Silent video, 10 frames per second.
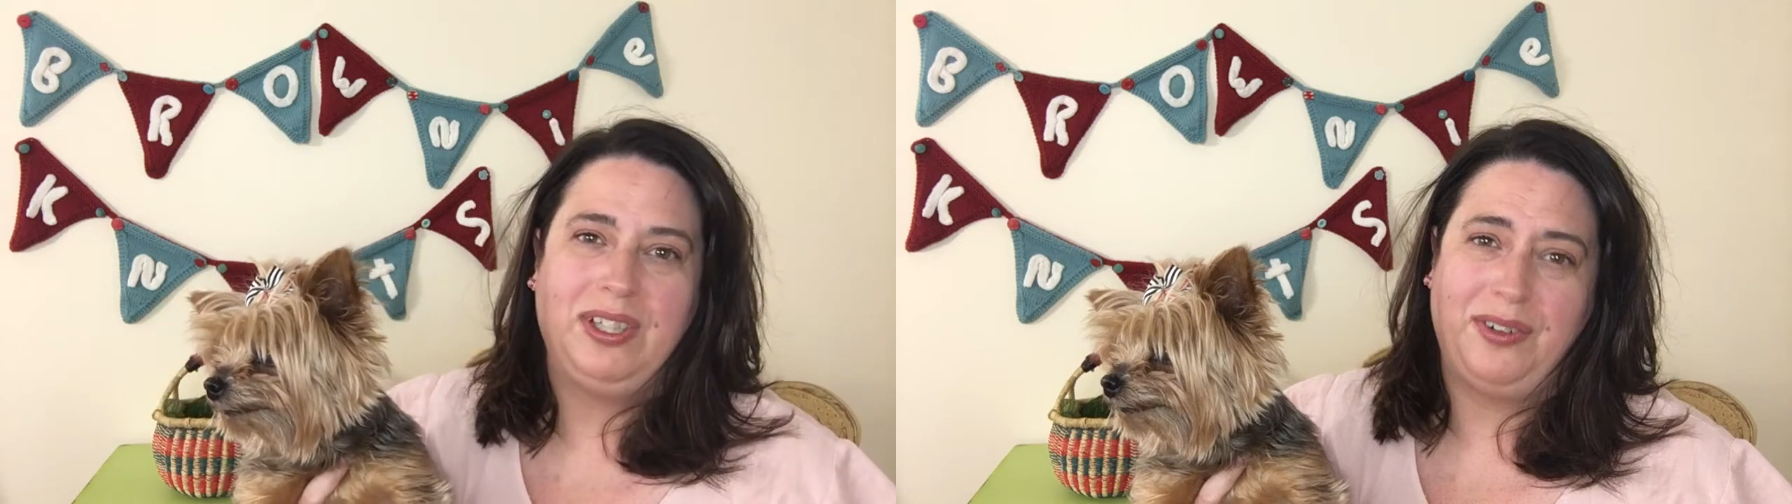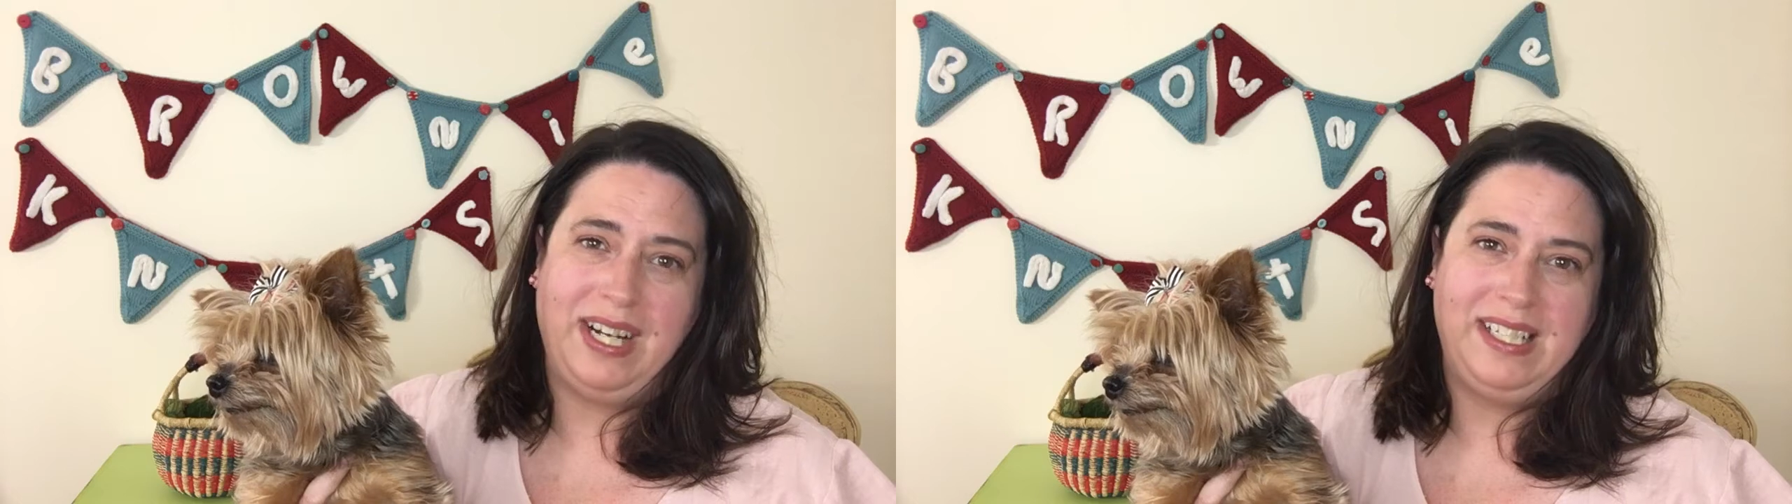
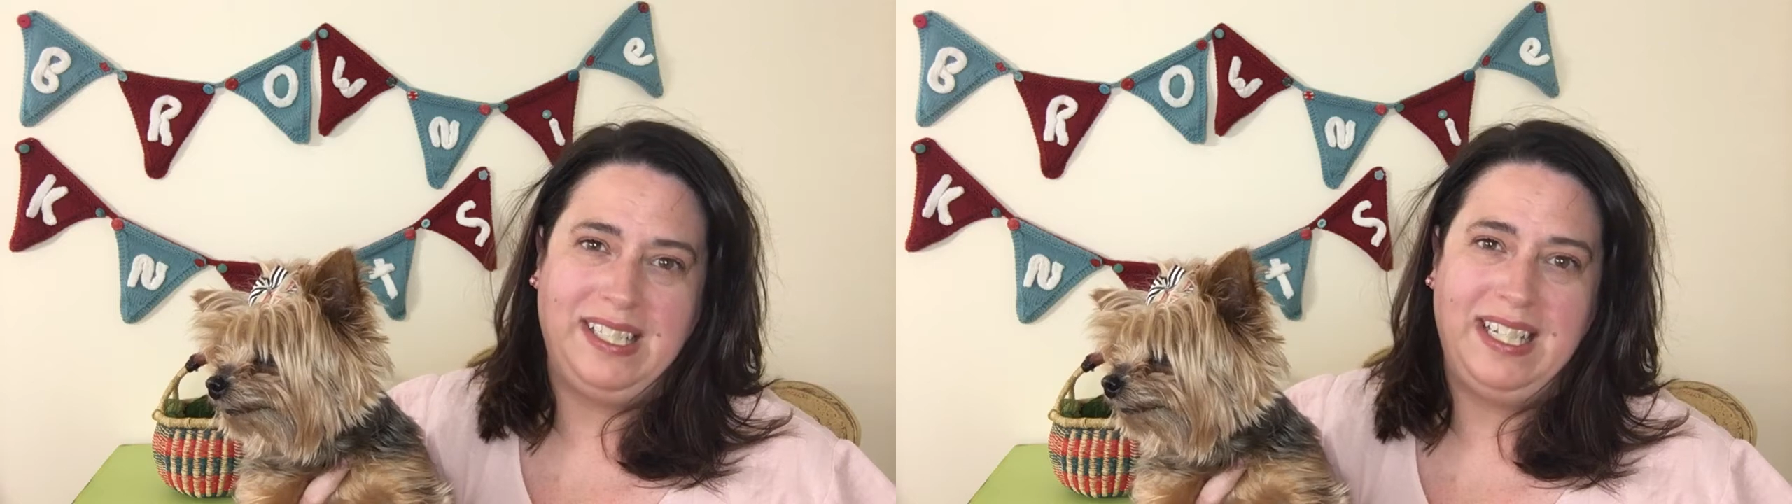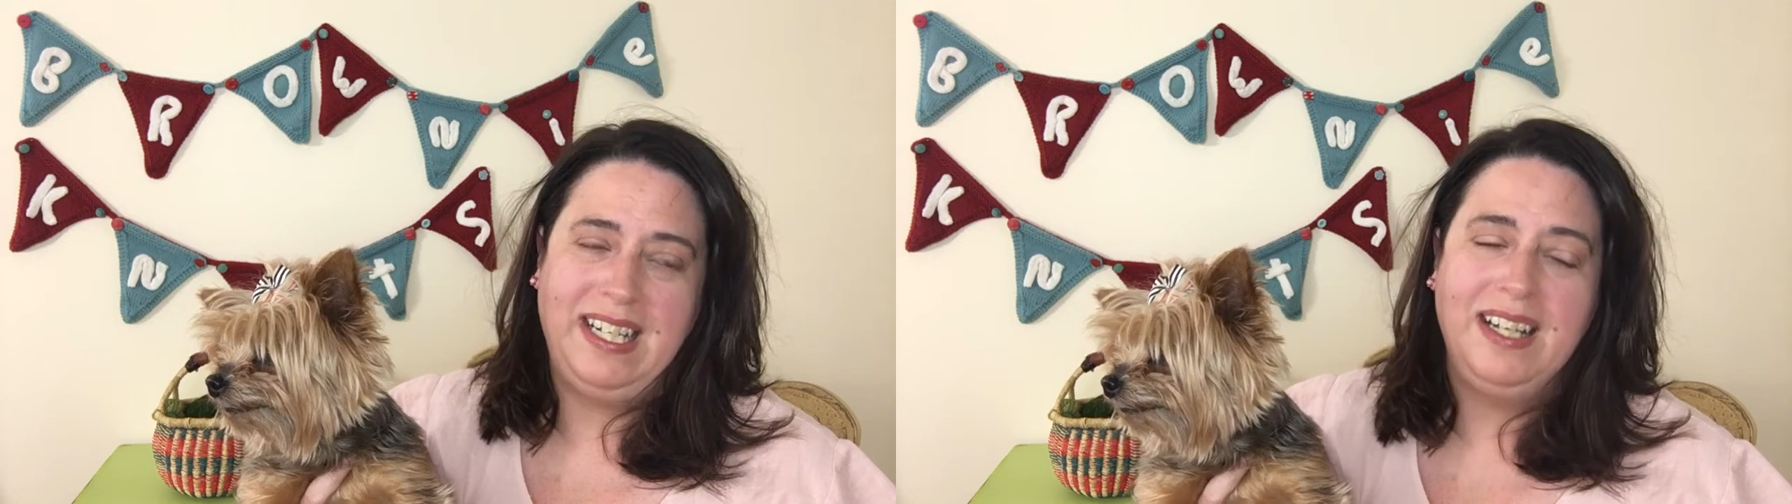
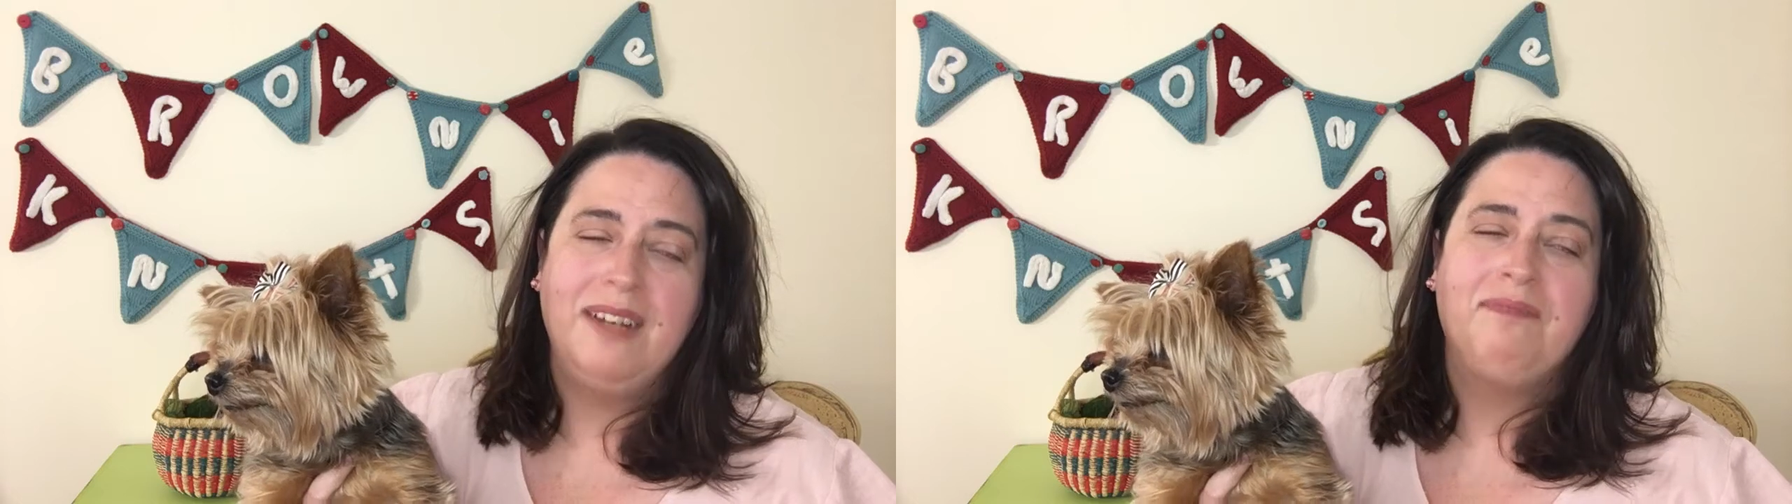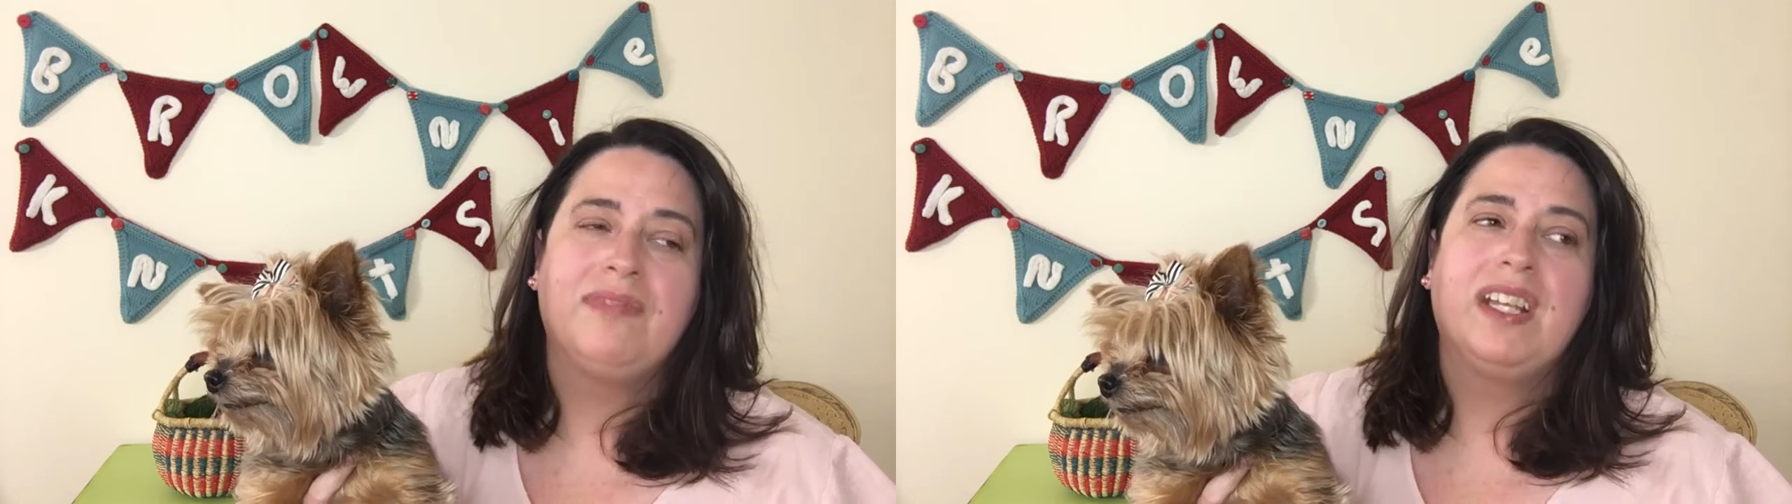crazy.
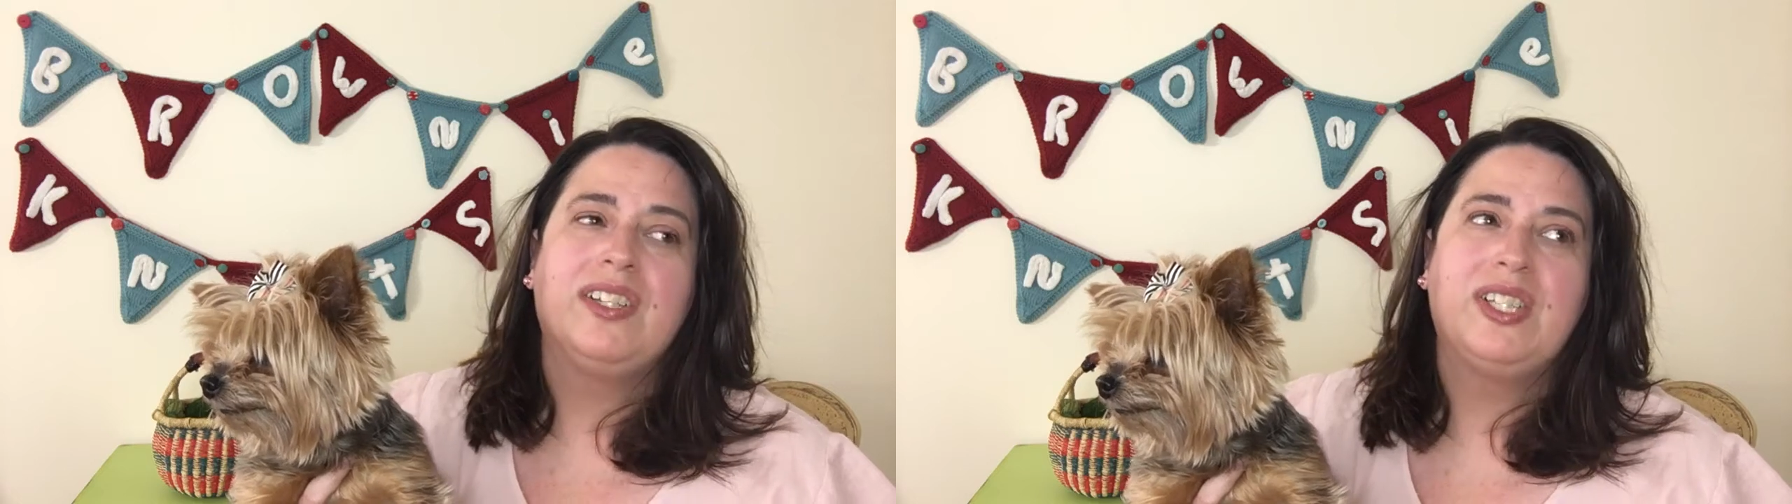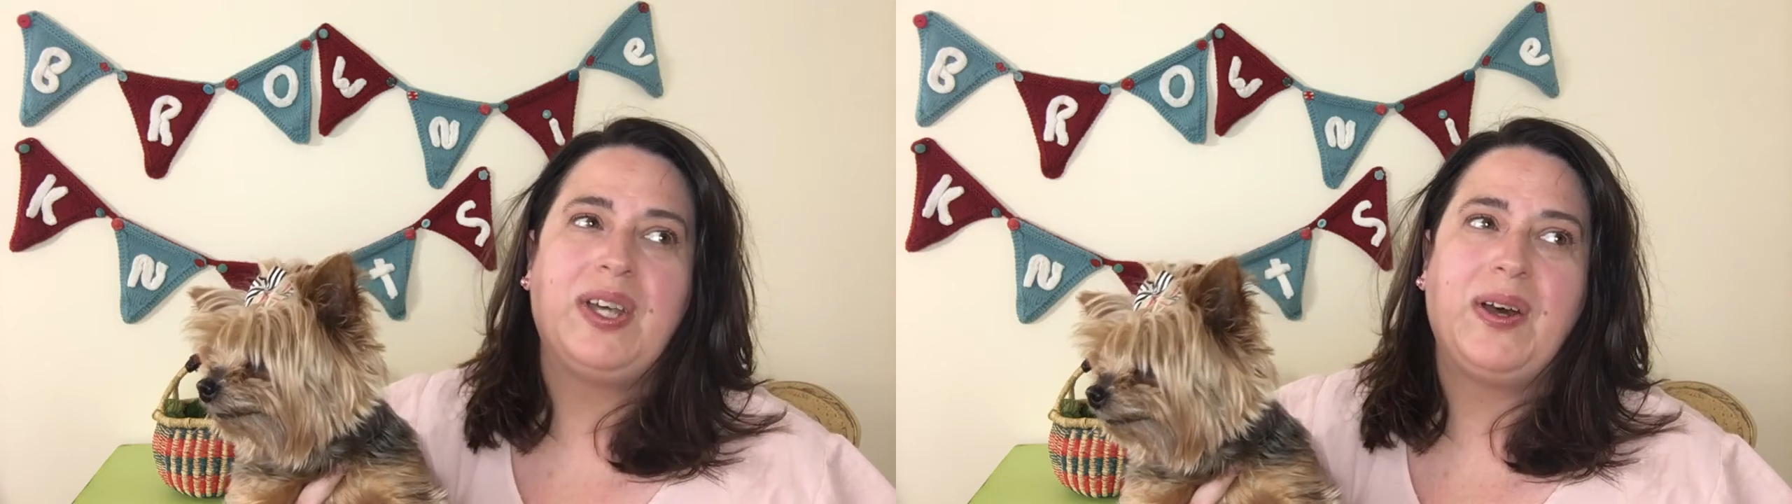
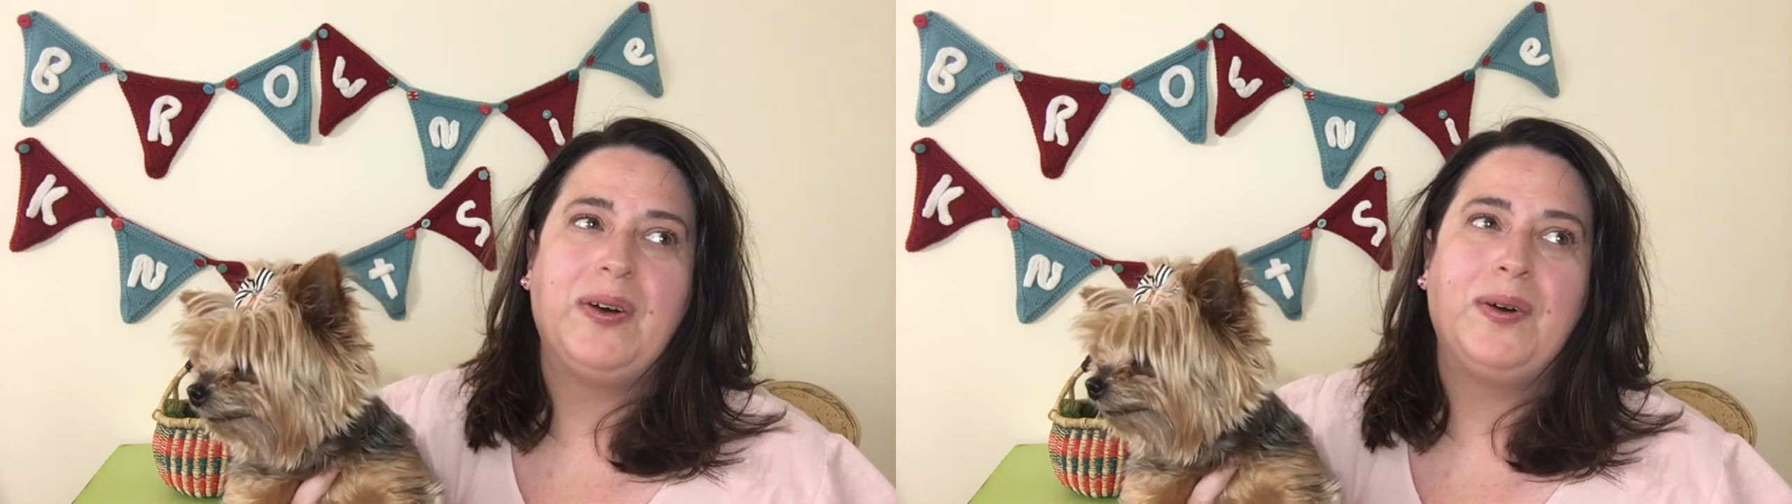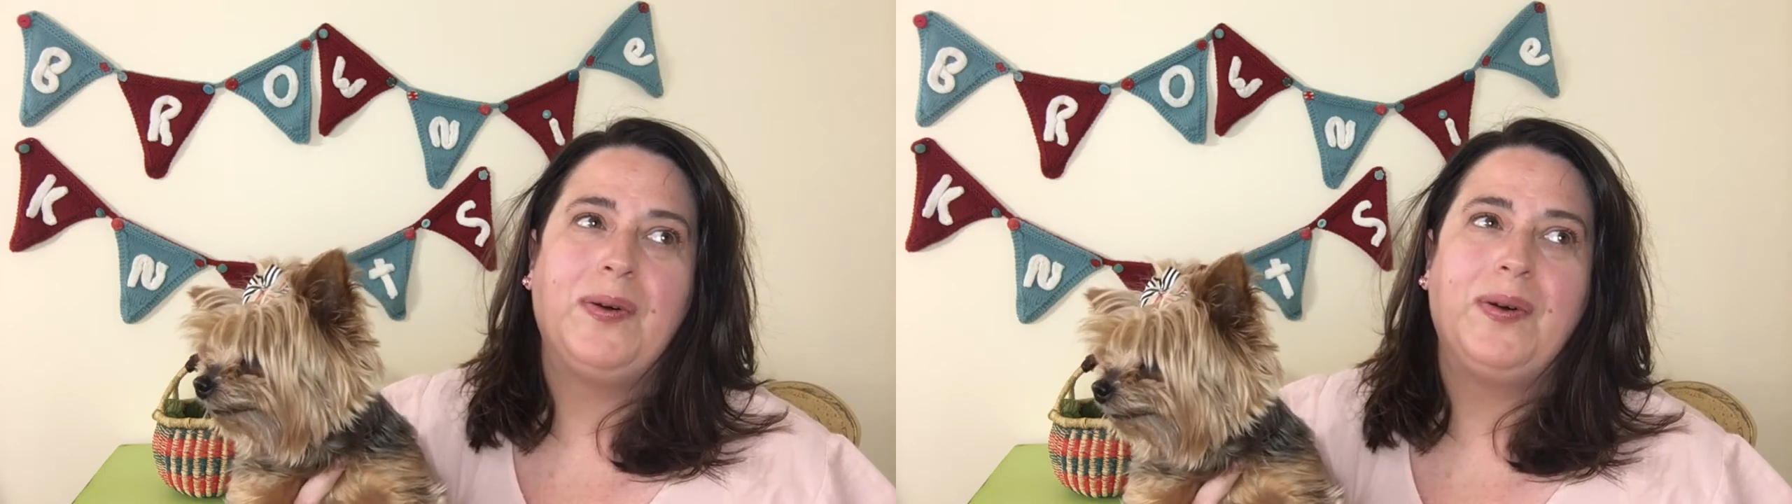
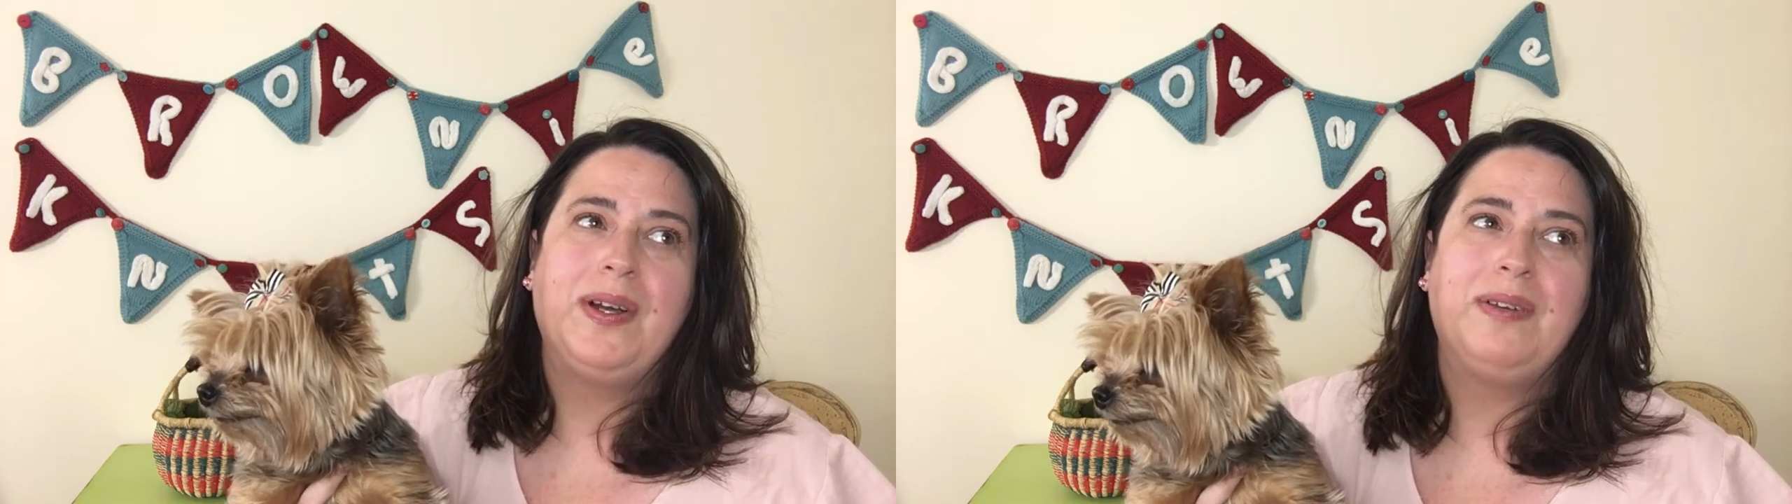So